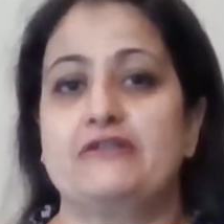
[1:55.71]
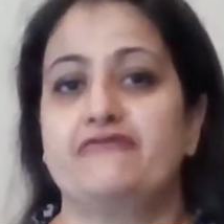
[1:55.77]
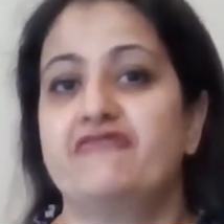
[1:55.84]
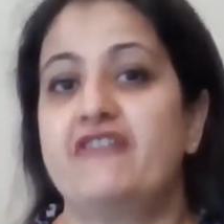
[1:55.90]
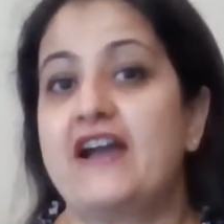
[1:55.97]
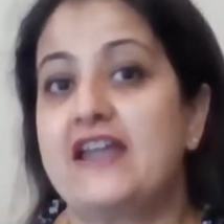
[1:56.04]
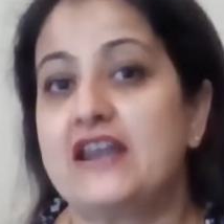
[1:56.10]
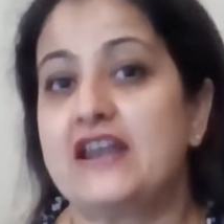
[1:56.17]

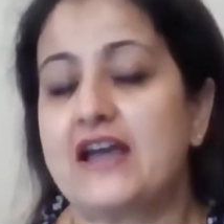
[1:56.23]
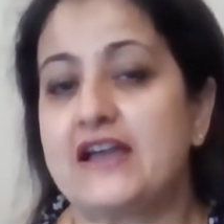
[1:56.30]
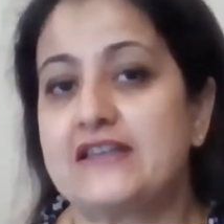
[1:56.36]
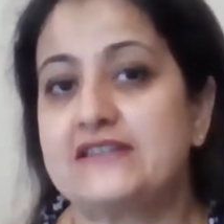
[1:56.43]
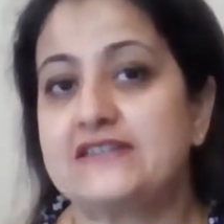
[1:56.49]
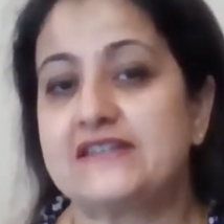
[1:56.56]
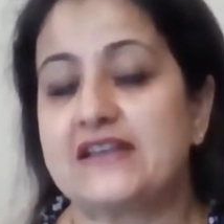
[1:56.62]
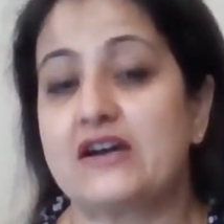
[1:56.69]
Fine
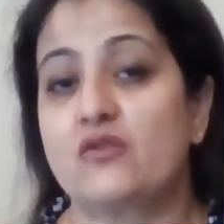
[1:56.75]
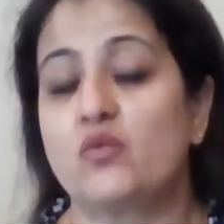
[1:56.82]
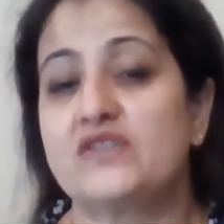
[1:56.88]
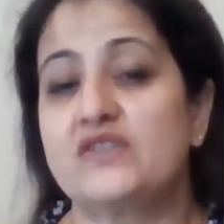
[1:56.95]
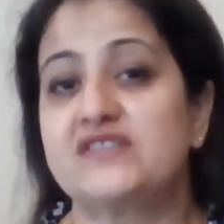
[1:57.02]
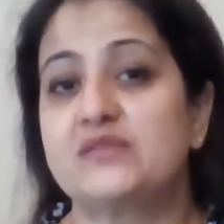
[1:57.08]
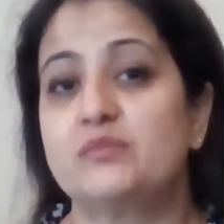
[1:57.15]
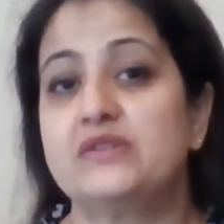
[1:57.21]
lines are
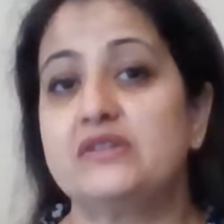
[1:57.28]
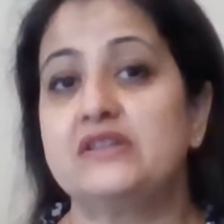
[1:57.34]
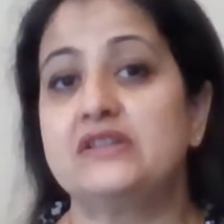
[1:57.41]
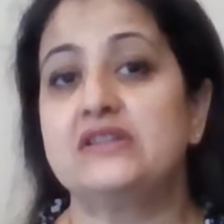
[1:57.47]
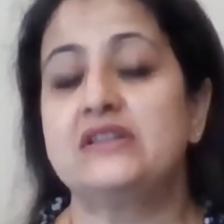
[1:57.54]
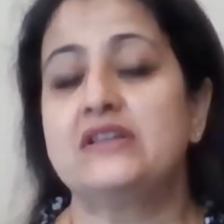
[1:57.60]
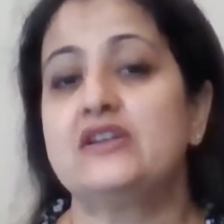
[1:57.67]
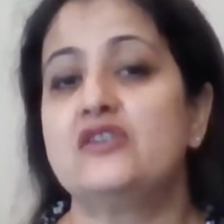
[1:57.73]

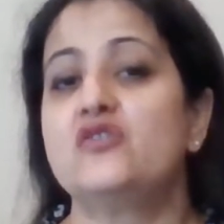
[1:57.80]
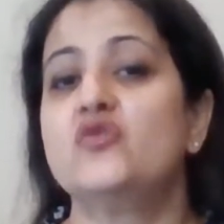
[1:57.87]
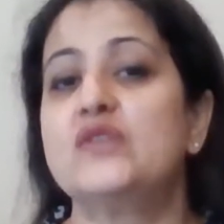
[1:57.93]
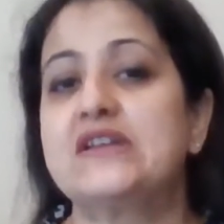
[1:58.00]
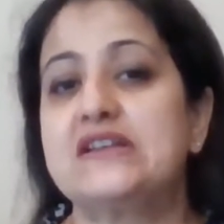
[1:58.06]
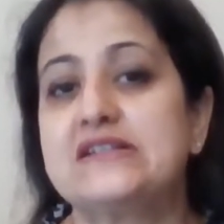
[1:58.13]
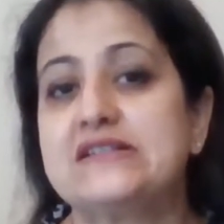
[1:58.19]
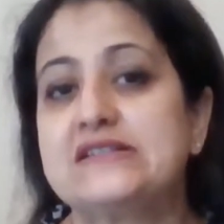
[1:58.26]
visible,
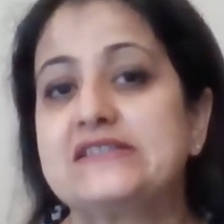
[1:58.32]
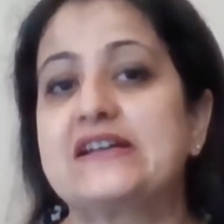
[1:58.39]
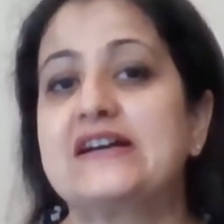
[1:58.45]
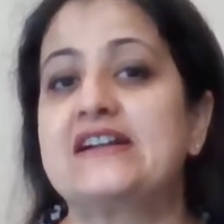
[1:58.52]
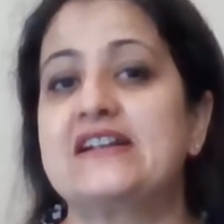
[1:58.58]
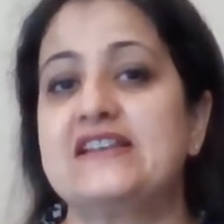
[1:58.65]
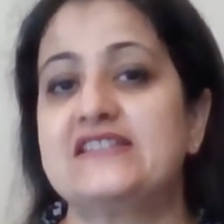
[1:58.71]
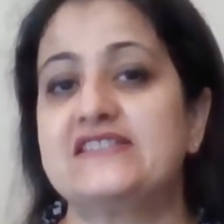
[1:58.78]
wrinkles
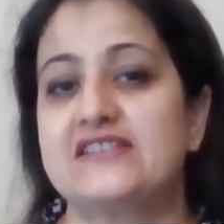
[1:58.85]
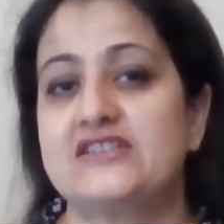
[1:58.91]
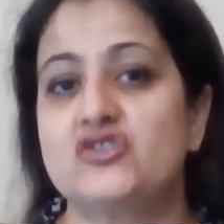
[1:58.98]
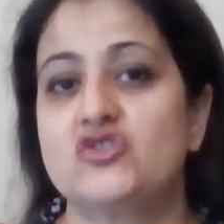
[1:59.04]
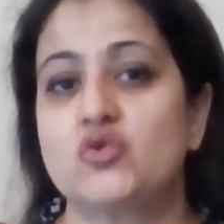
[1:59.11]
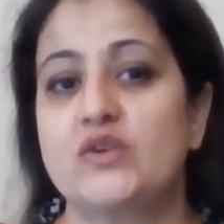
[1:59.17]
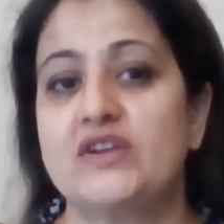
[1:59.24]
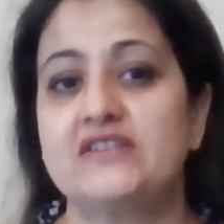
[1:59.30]
are
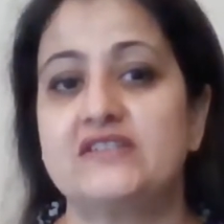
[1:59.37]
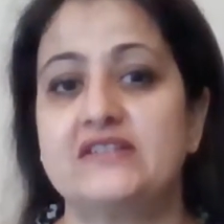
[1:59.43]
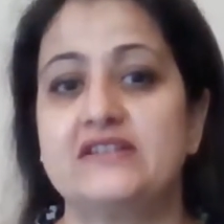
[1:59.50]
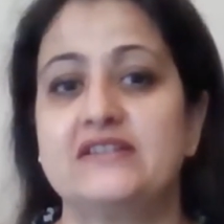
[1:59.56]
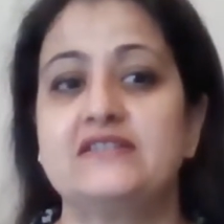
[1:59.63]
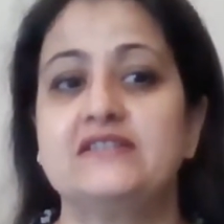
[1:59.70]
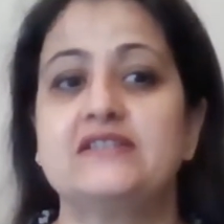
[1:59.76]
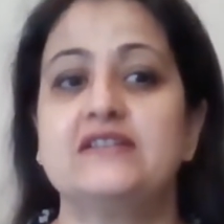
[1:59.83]

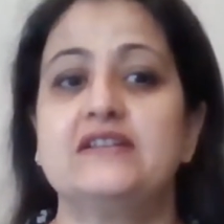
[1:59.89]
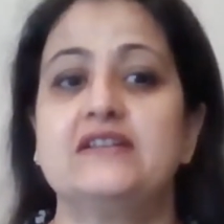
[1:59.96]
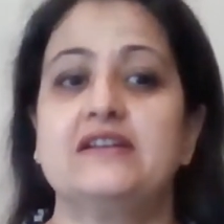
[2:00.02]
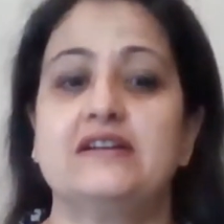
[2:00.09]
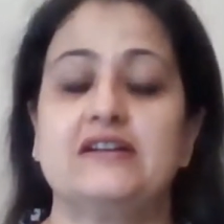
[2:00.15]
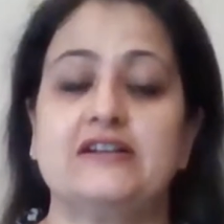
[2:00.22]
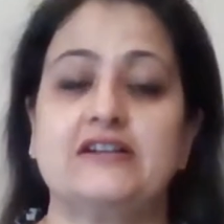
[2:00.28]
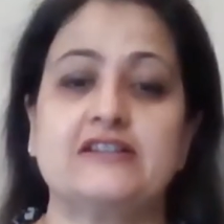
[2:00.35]
accentuated,
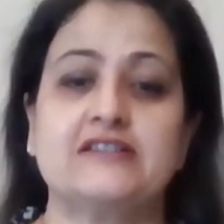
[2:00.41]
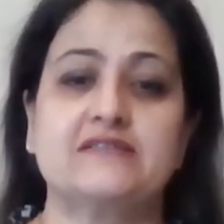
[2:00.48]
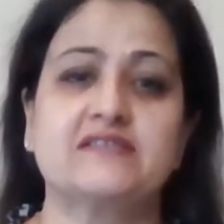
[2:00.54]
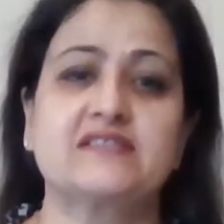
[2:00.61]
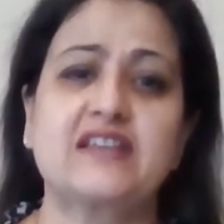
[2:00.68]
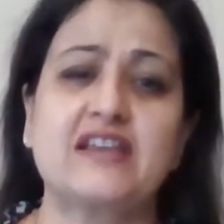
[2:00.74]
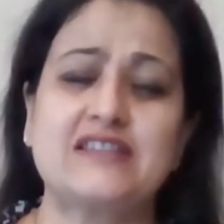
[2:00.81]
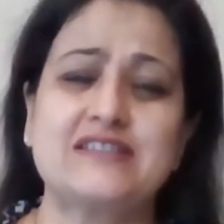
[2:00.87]

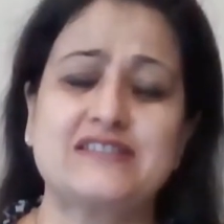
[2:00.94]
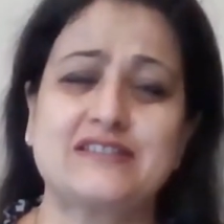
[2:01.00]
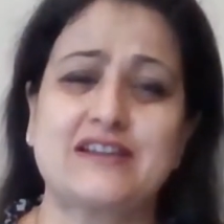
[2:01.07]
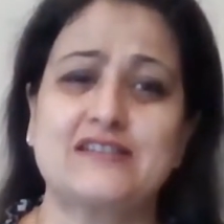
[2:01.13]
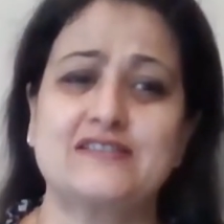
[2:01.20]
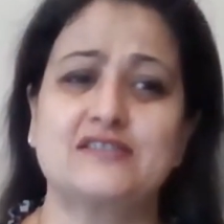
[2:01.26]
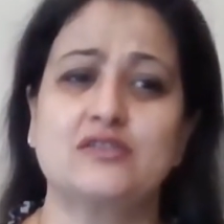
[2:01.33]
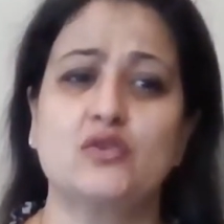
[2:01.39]
skin
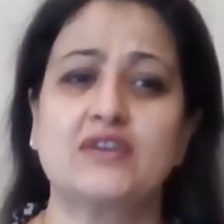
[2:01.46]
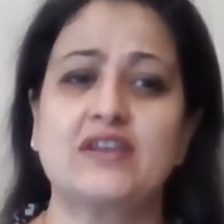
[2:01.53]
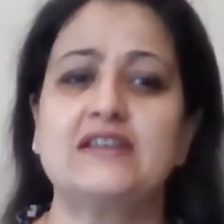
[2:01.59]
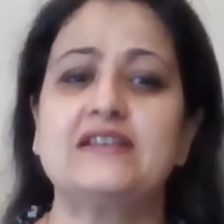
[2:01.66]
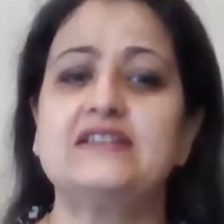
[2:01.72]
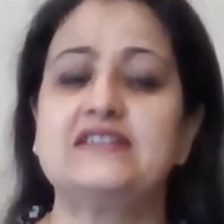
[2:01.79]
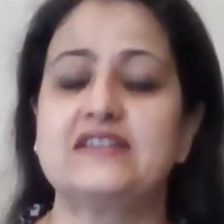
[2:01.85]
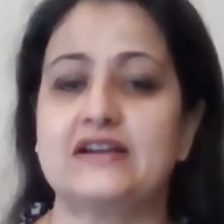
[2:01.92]
starts
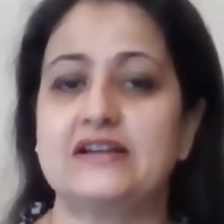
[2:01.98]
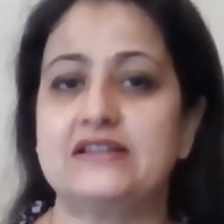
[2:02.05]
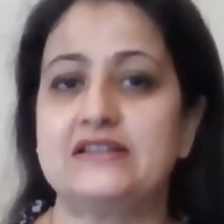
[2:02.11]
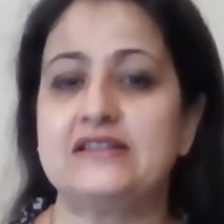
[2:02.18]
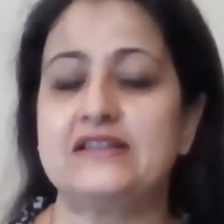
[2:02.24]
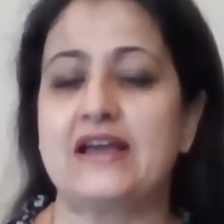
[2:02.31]
looking dull